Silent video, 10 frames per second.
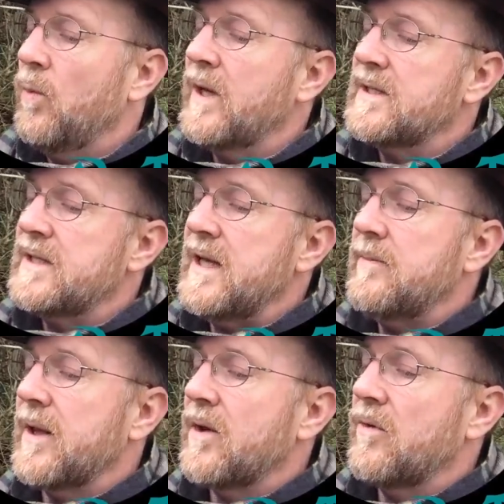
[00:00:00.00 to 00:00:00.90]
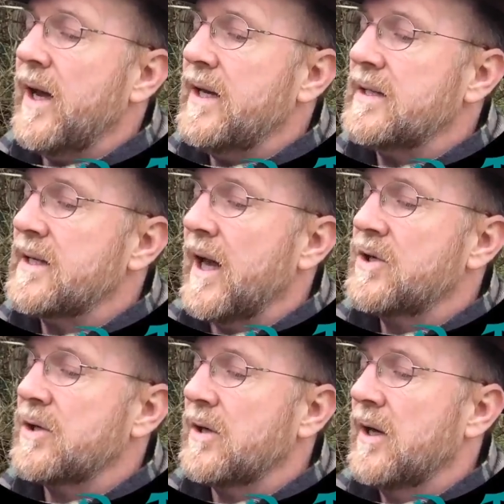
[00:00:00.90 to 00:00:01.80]
We can see by the gradient
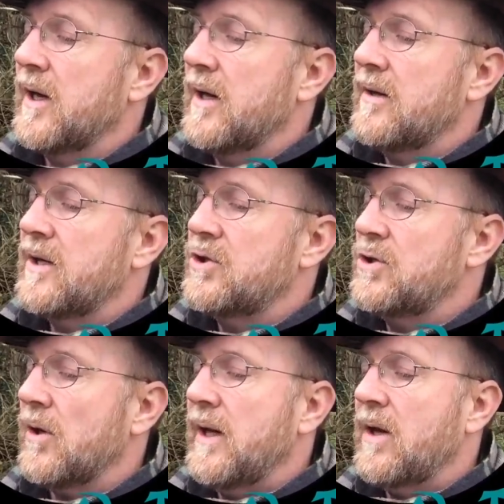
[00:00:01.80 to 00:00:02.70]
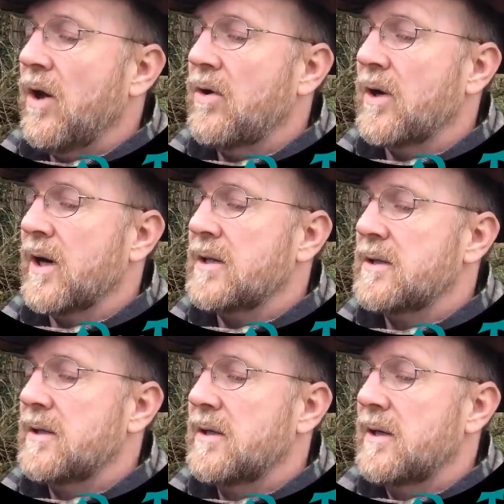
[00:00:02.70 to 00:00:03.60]
selection that Johnny Coconut
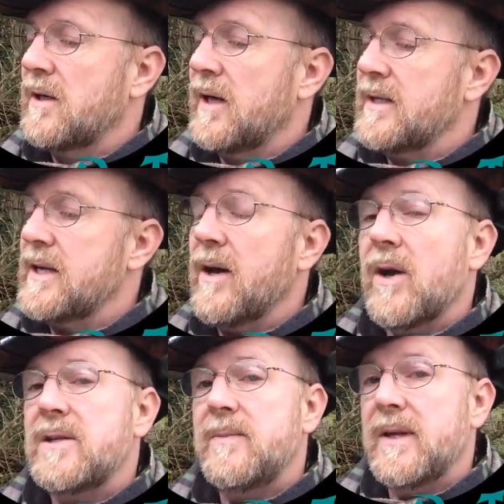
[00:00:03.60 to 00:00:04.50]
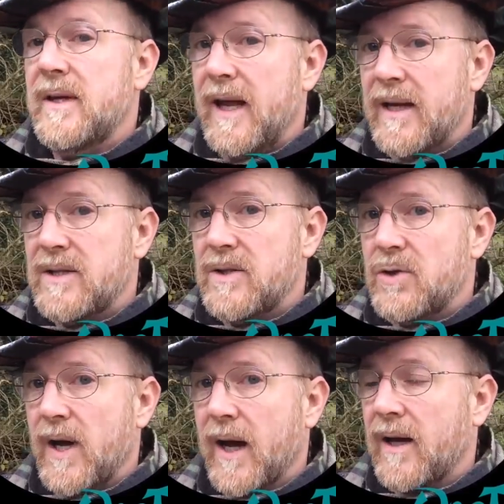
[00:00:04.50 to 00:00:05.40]
is now going to be the next
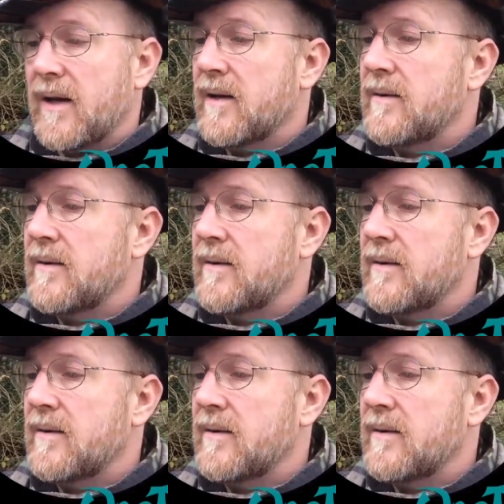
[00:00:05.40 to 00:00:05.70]
track.